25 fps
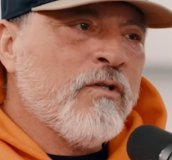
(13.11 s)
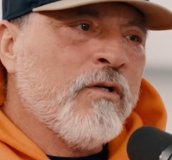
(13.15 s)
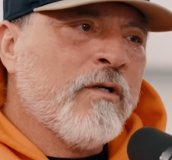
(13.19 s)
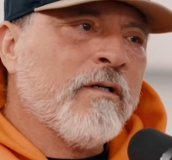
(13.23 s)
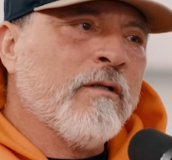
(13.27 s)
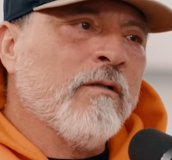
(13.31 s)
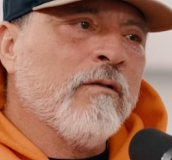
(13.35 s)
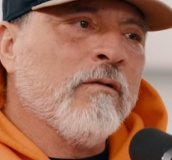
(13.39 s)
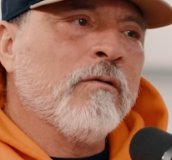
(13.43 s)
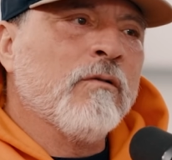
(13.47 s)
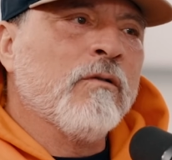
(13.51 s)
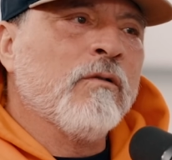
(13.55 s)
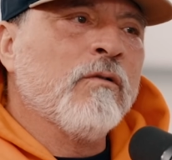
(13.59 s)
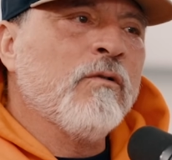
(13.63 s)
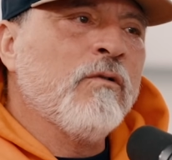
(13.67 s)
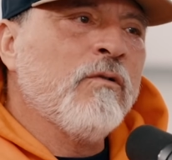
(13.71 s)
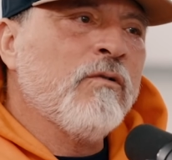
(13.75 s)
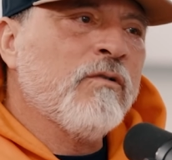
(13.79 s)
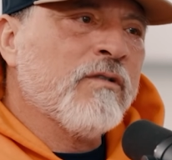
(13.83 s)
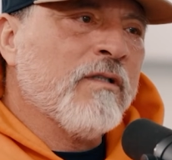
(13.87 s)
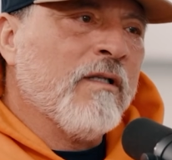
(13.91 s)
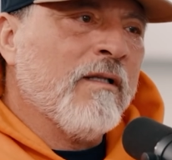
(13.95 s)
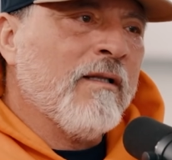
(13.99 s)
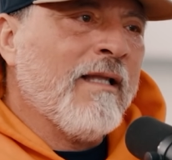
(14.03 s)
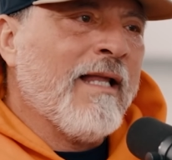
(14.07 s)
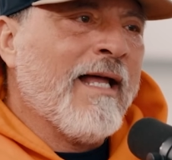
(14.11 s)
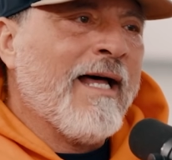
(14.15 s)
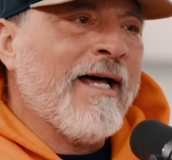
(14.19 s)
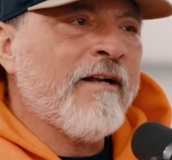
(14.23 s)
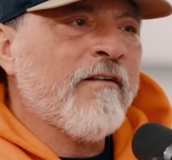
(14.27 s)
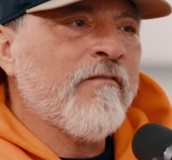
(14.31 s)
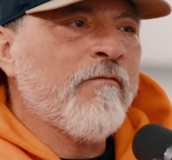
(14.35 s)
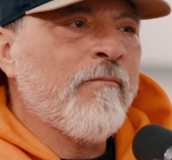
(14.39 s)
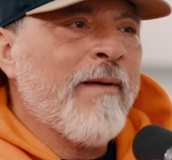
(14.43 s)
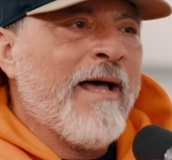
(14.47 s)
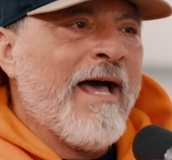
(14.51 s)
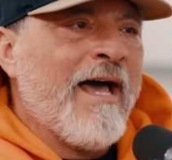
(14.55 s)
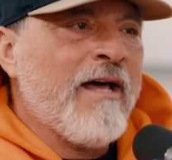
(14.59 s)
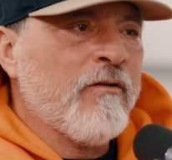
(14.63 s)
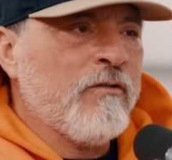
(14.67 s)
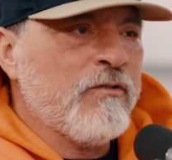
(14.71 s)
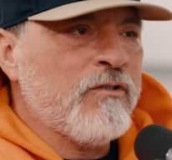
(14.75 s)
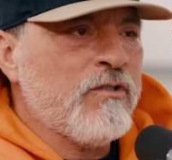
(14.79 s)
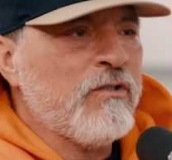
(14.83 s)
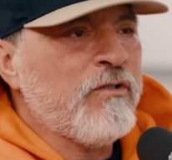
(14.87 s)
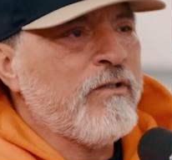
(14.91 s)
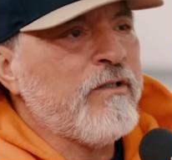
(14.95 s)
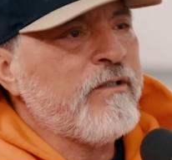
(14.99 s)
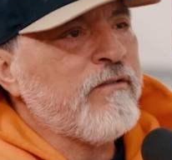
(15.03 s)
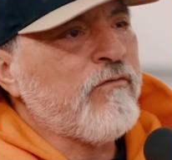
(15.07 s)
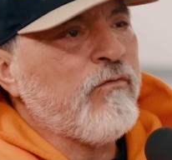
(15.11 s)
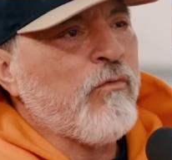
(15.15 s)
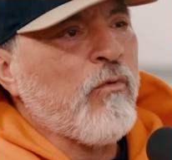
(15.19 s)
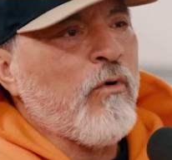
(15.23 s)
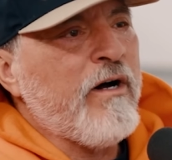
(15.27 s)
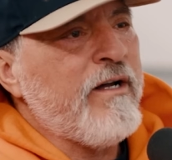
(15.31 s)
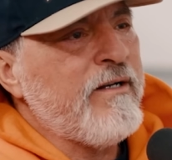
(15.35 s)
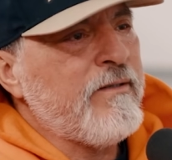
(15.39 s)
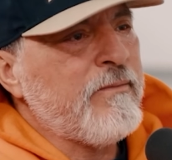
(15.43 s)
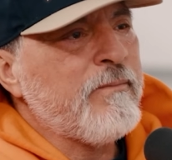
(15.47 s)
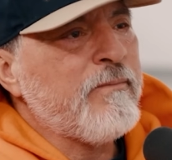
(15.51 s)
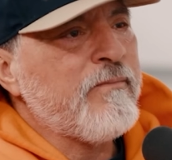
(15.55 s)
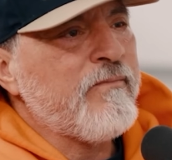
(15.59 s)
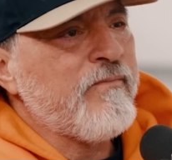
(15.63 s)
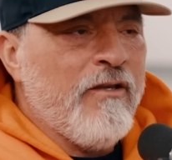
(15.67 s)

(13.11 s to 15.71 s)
you're going to lose a lot of battles you could have won.